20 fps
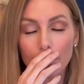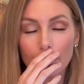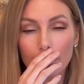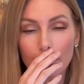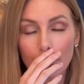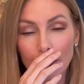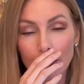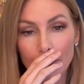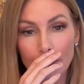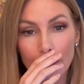
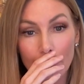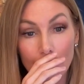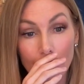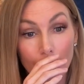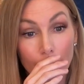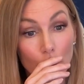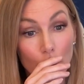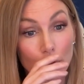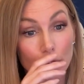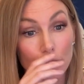And then
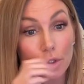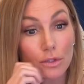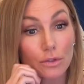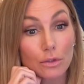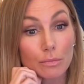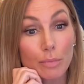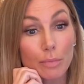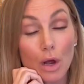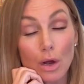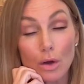of course there's
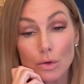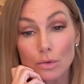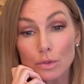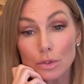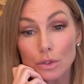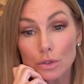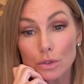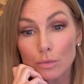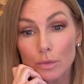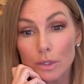
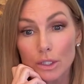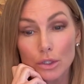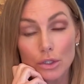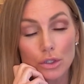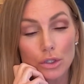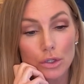post, which,